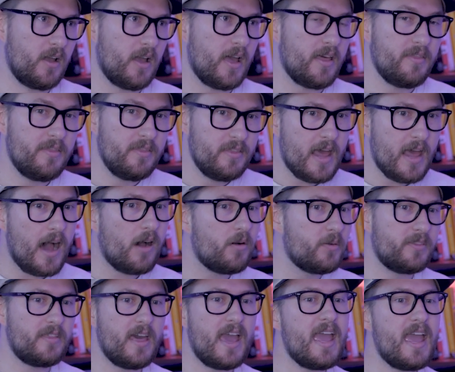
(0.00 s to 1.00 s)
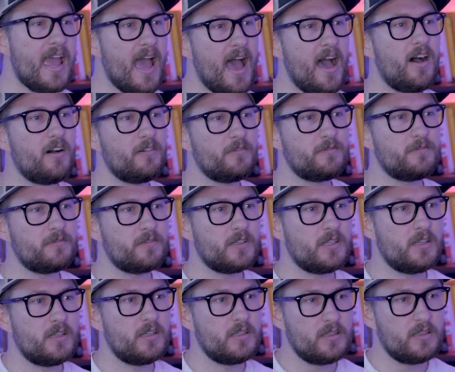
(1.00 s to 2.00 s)
And now they have
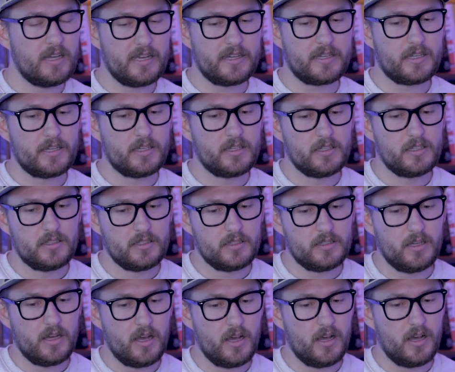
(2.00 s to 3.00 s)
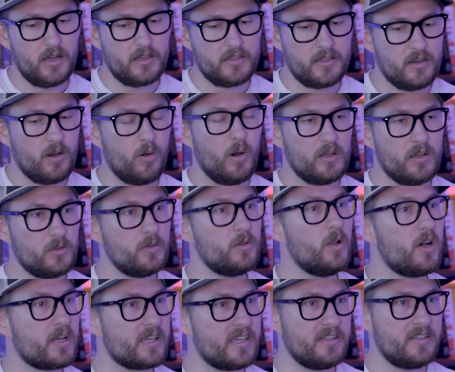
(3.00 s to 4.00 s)
like, you know, a
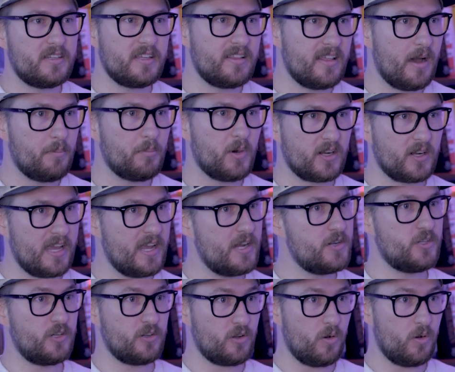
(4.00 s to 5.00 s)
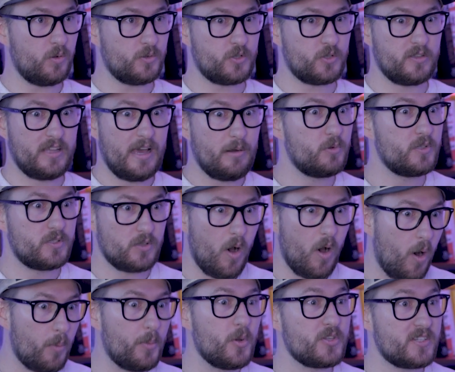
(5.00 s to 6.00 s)
look into that Marcasian culture that was
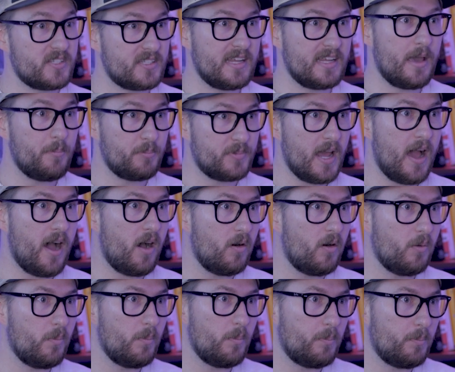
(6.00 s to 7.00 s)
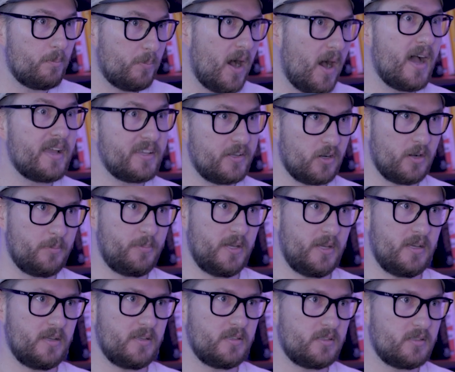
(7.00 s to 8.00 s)
almost stamped out by
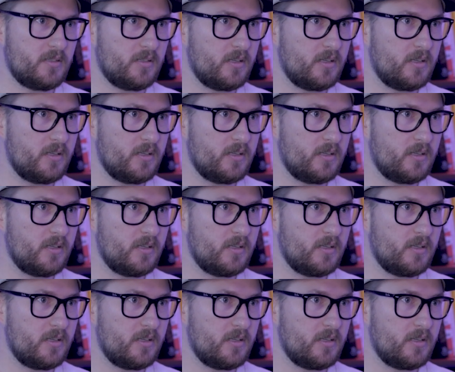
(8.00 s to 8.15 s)
Europeans,